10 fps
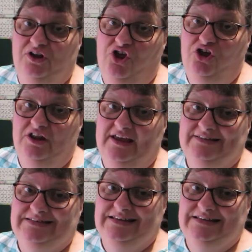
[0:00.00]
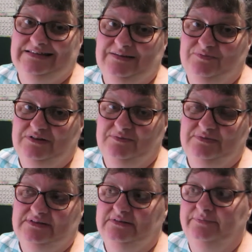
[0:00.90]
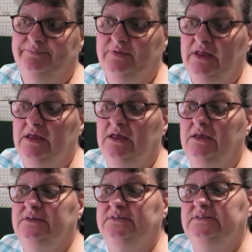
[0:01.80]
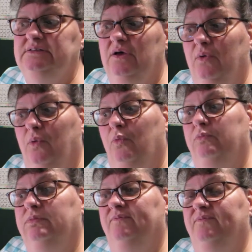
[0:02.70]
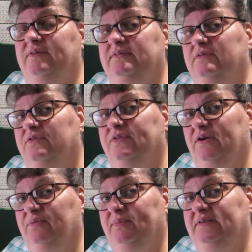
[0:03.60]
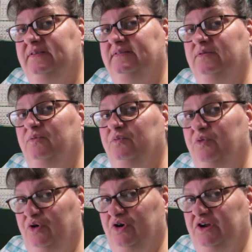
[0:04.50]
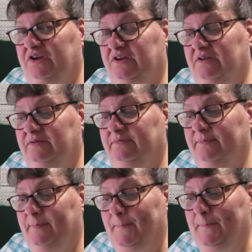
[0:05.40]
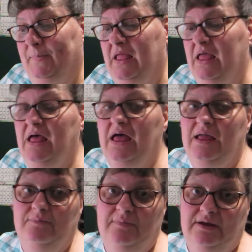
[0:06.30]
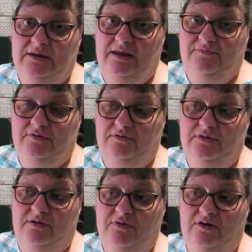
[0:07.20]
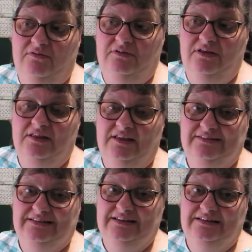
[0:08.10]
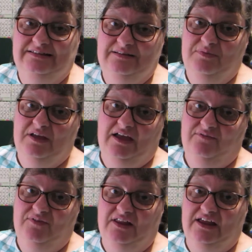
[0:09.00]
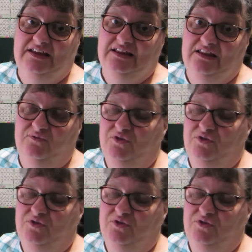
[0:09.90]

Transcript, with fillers: and long-lasting symptoms. So physical therapy doesn't work. I might have to go that route unless it's something I feel I can live